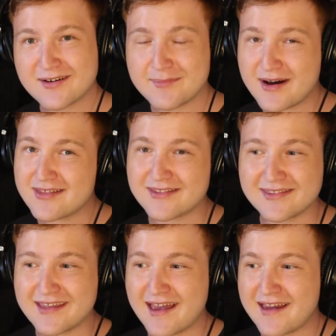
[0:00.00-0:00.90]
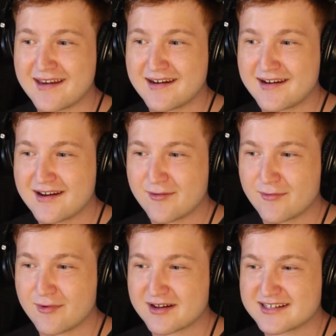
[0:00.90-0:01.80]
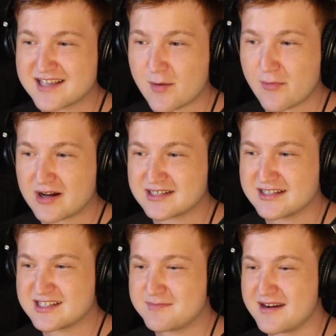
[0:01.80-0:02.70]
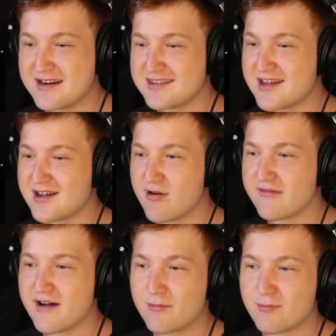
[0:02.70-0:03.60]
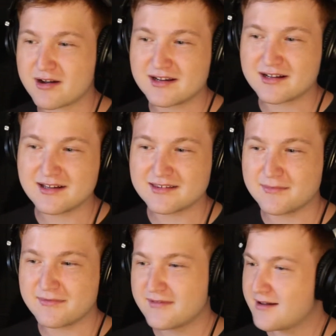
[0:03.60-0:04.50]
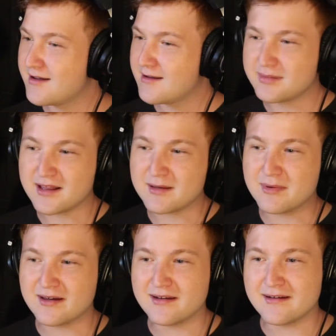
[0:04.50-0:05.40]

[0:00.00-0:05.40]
But other than that, we're gonna stop watching this spinny thing go around. We're gonna click the play button.